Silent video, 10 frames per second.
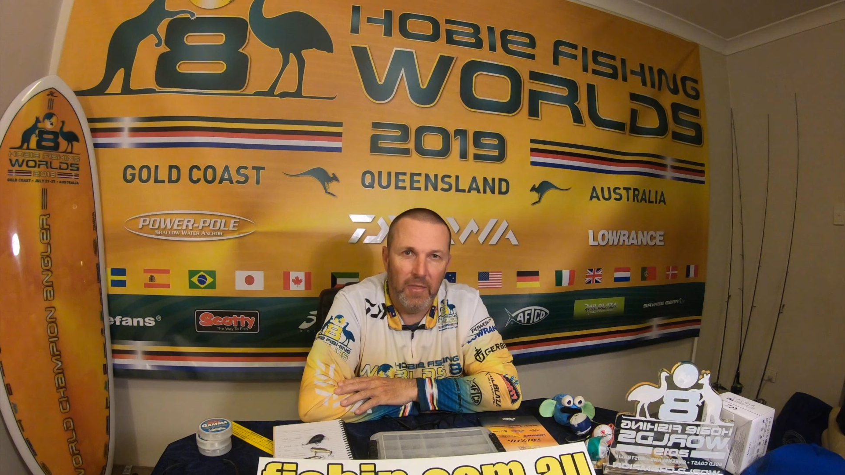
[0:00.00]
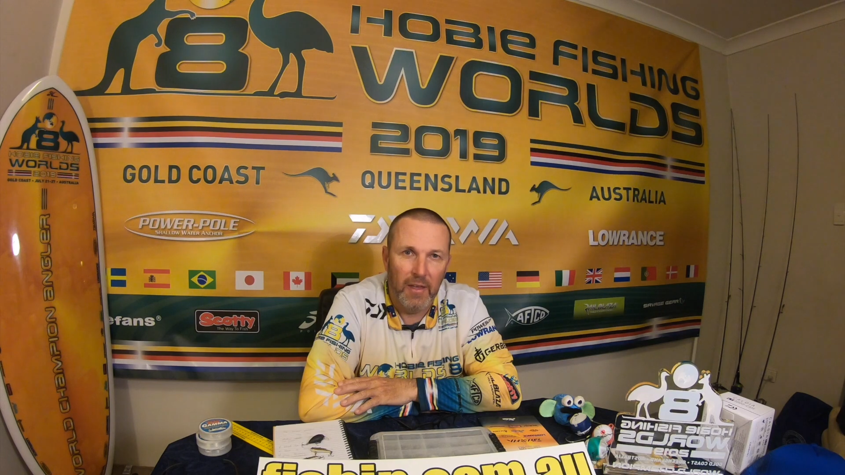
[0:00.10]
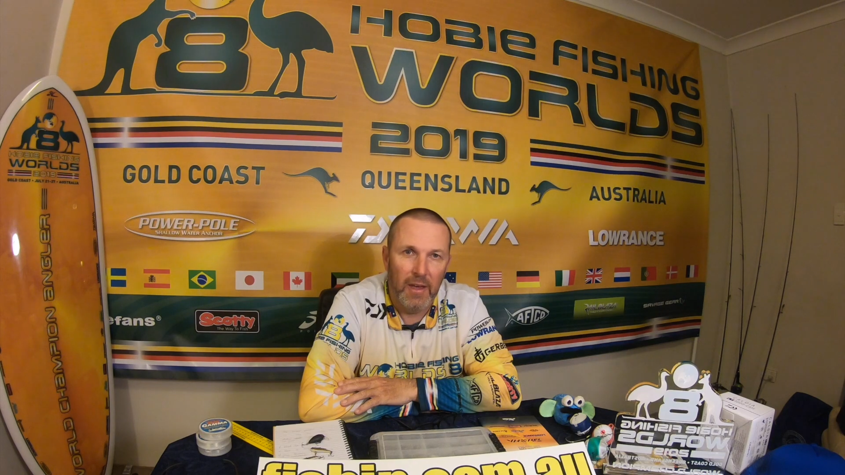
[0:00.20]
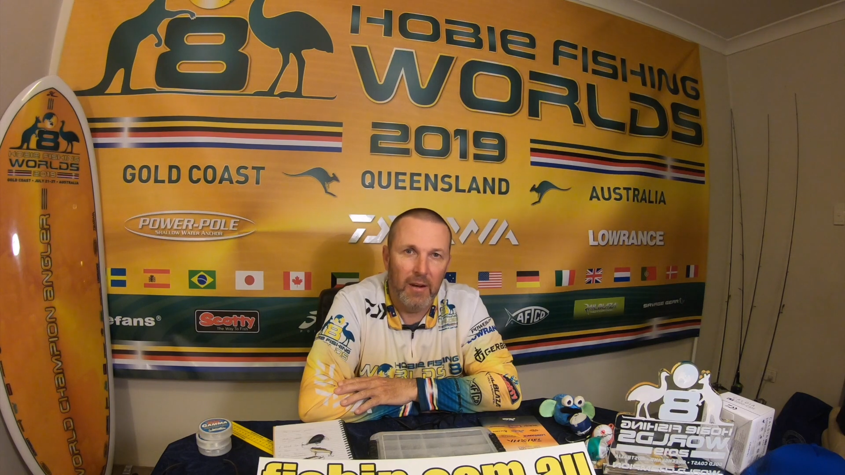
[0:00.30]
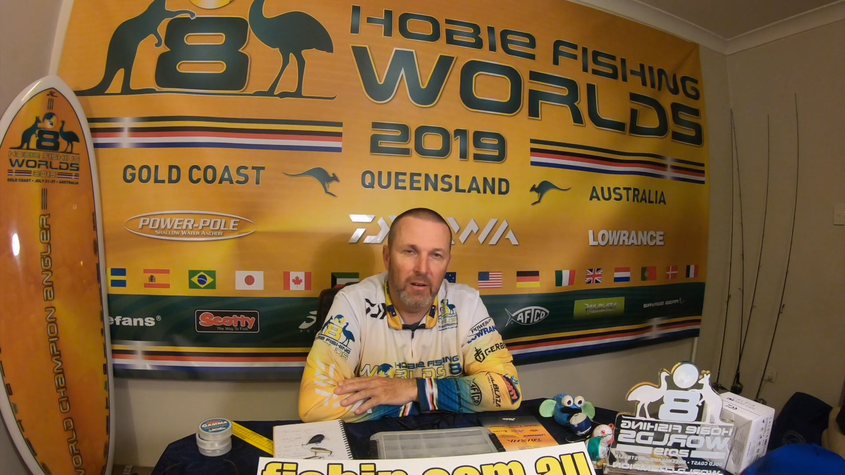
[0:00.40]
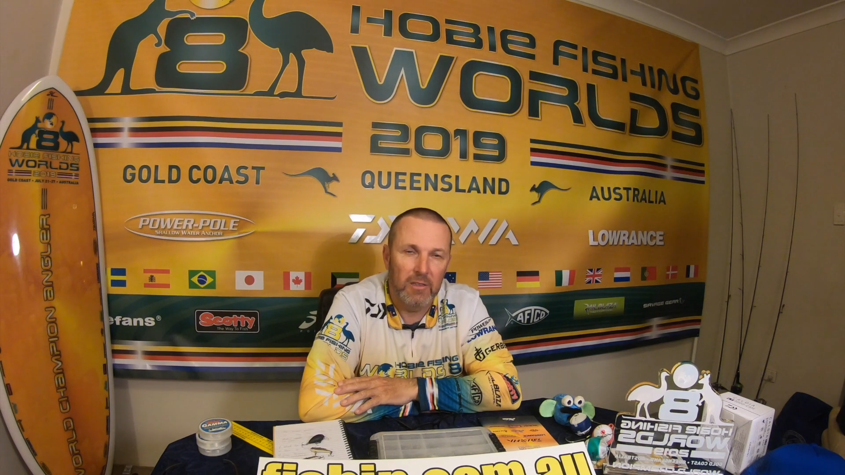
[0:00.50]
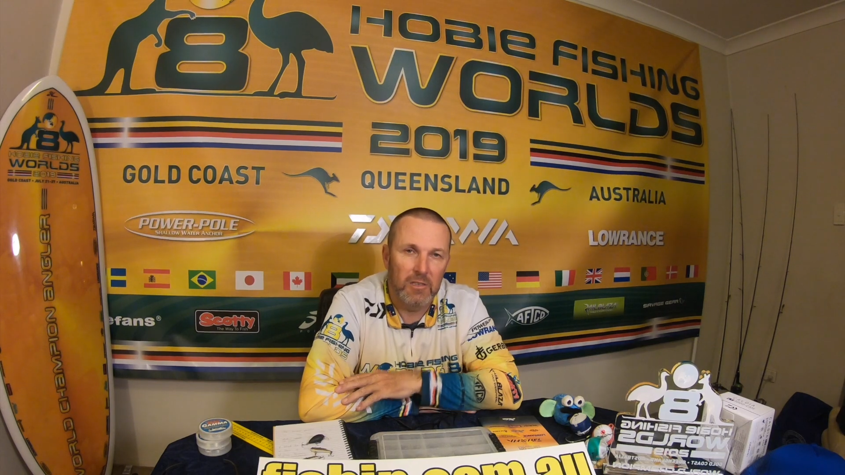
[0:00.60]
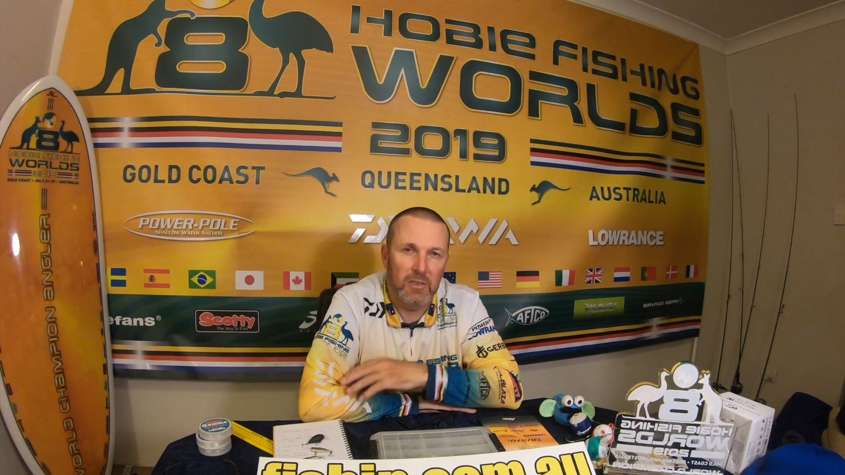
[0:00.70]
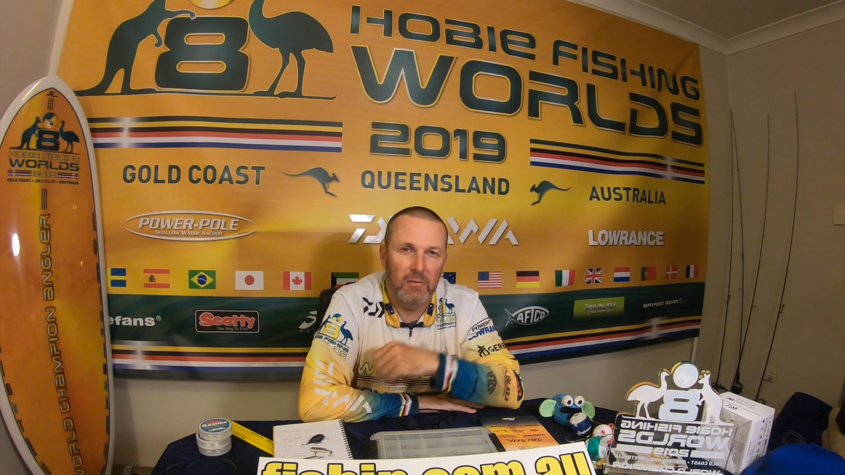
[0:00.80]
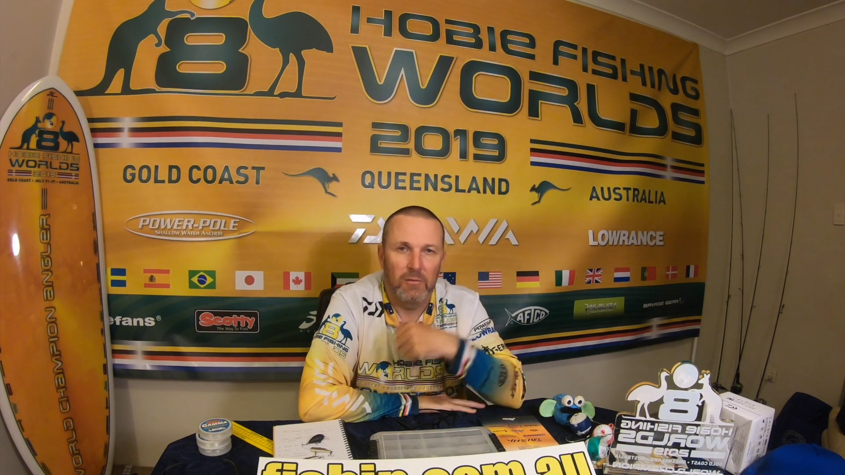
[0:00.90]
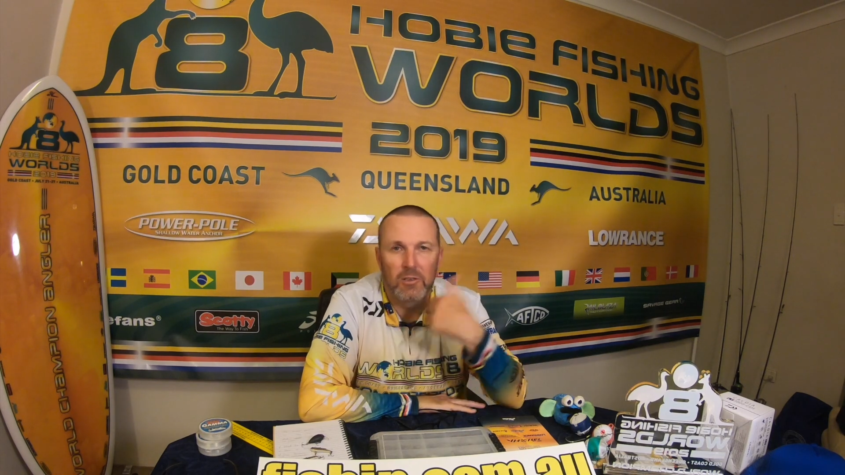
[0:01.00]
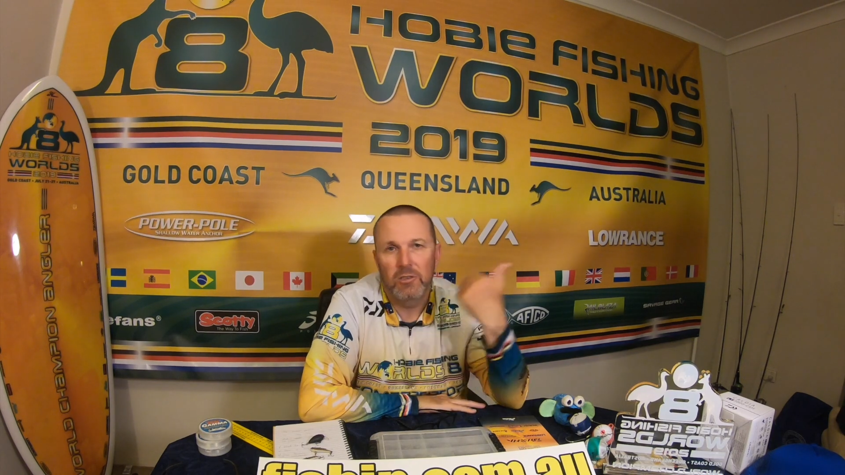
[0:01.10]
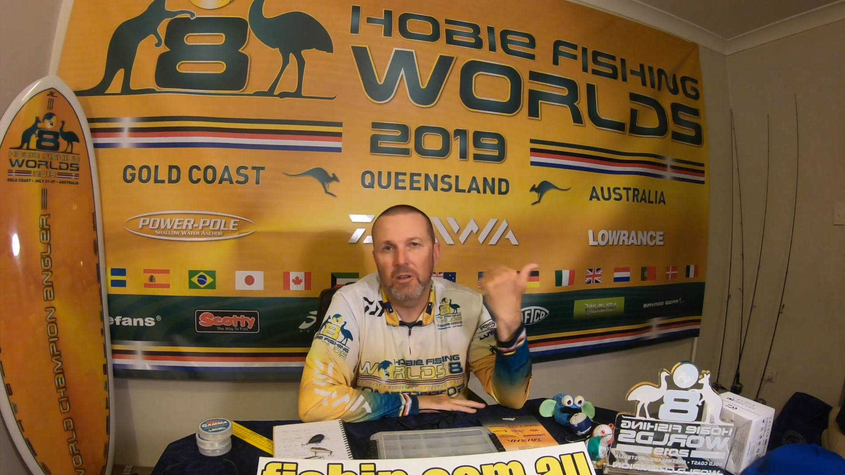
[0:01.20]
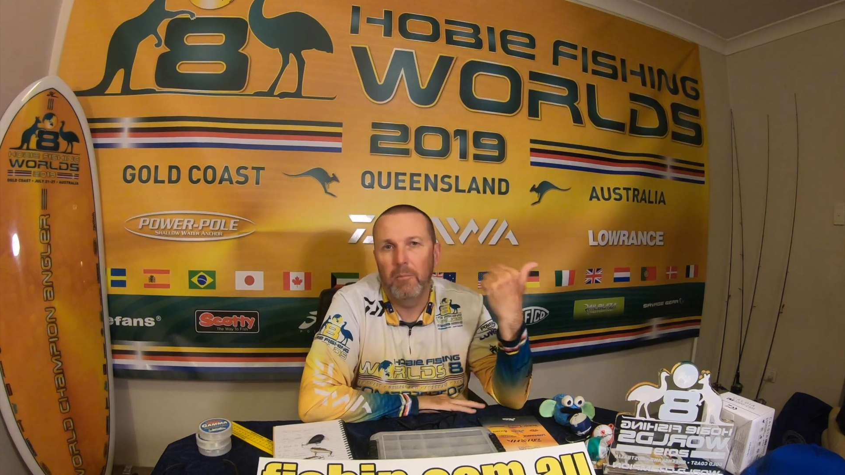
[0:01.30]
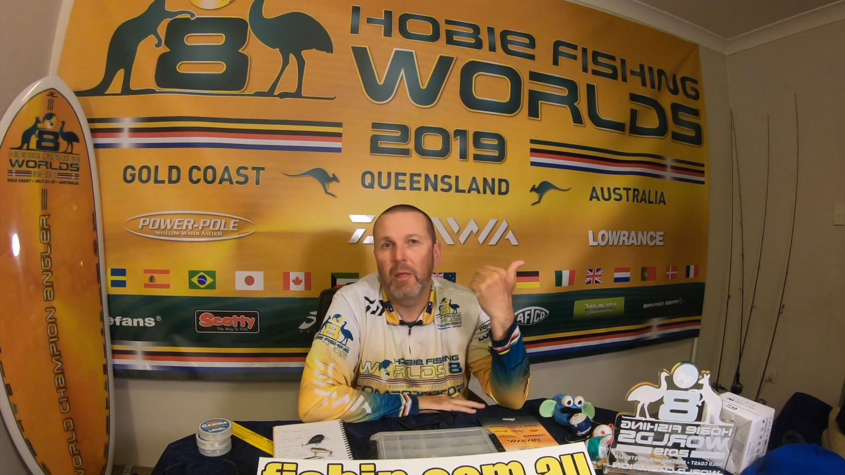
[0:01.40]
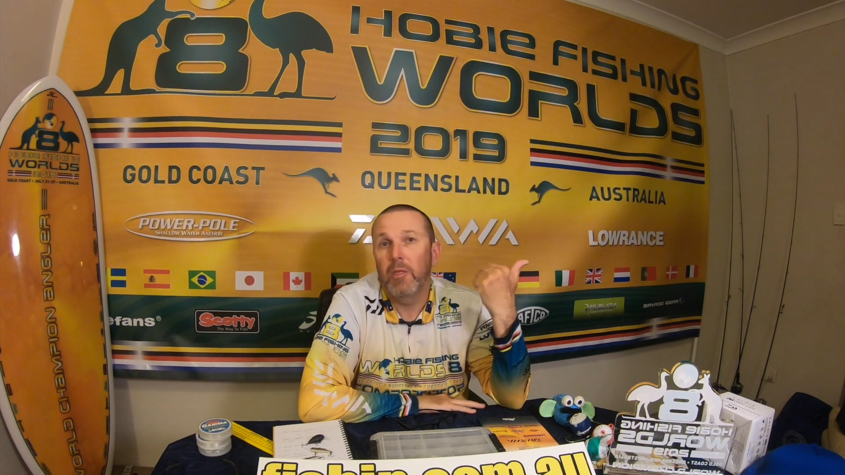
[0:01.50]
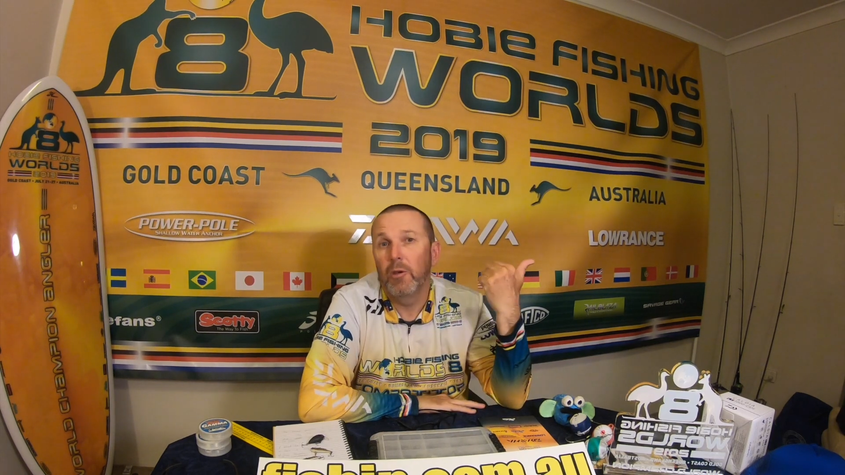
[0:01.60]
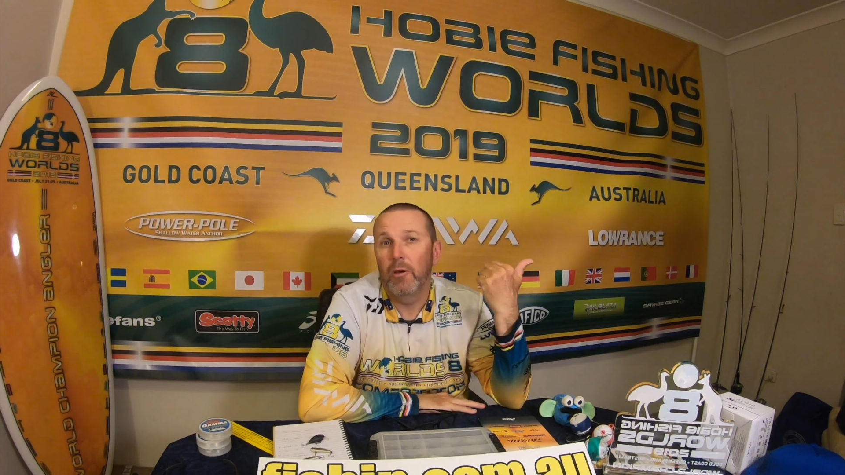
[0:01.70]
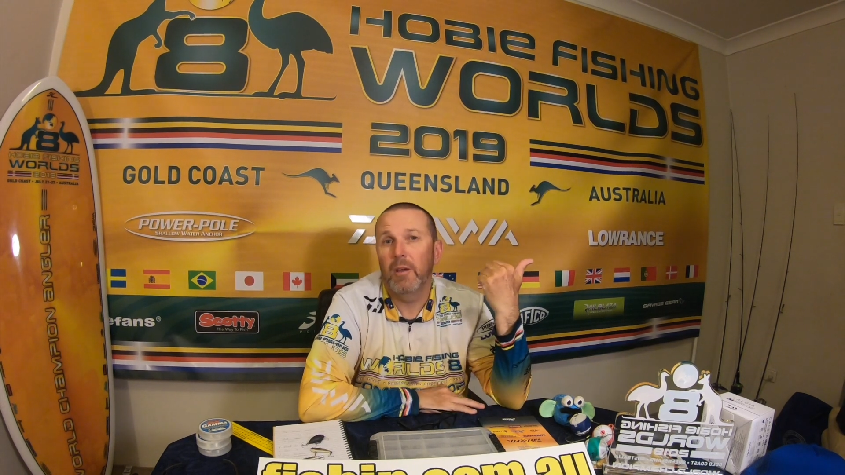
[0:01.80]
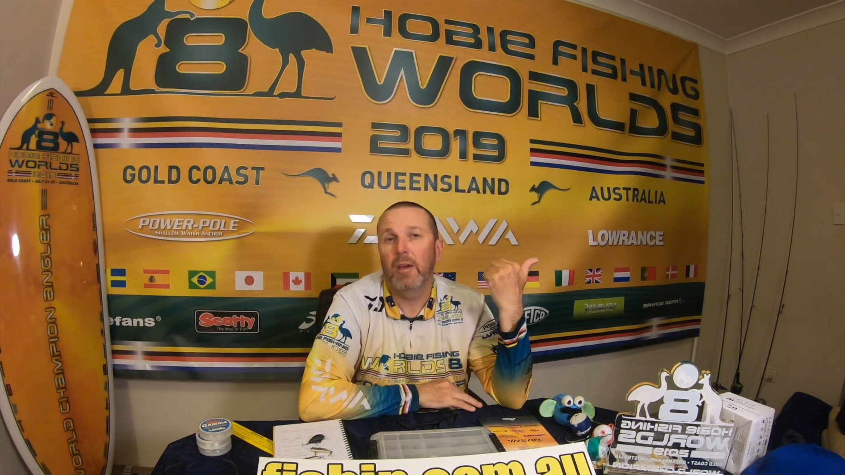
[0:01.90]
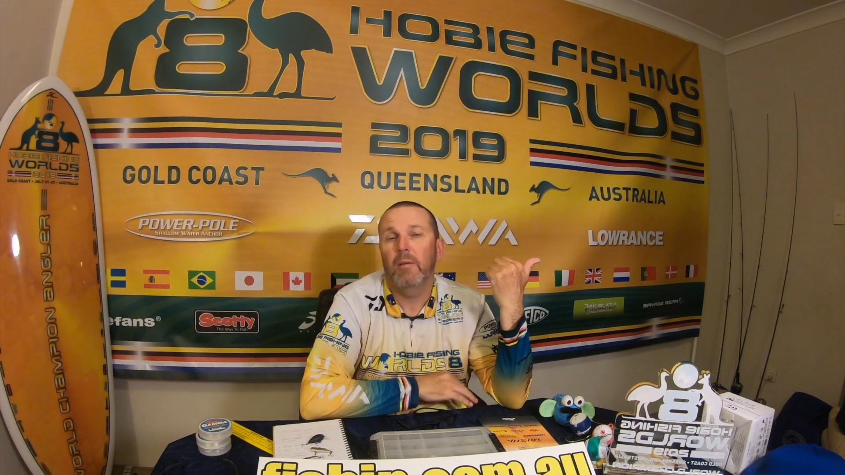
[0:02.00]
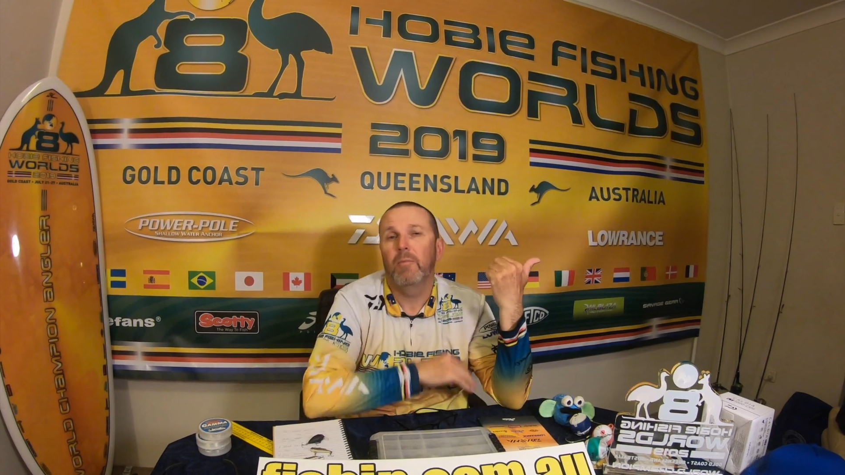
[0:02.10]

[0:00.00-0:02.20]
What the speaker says: that, I'd seen fish a month earlier